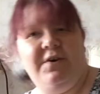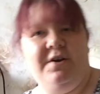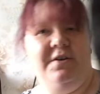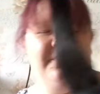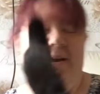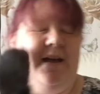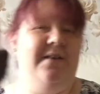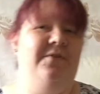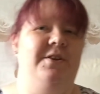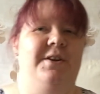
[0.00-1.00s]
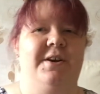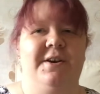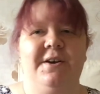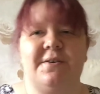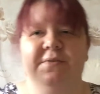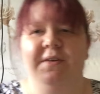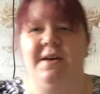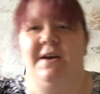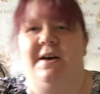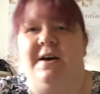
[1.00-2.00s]
all, my Heaven and Earth.
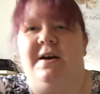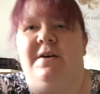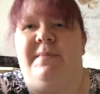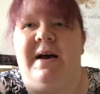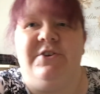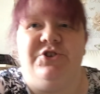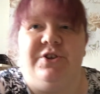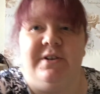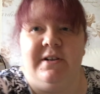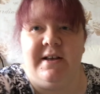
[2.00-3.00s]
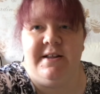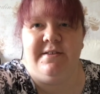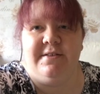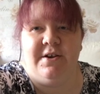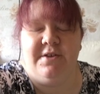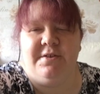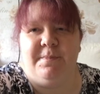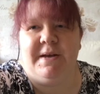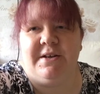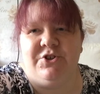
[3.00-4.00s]
I shall insert a
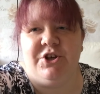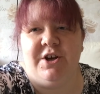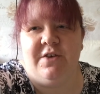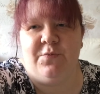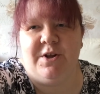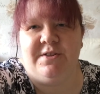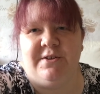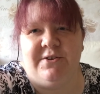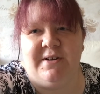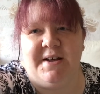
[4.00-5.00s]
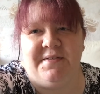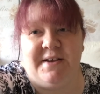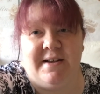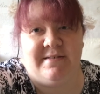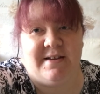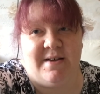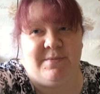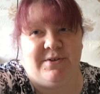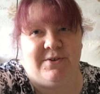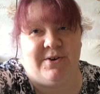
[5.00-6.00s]
picture of what it looked like the last time
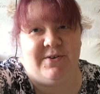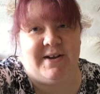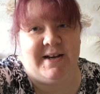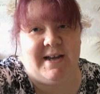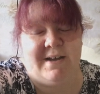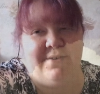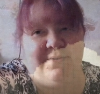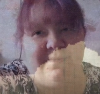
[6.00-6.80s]
you saw it now.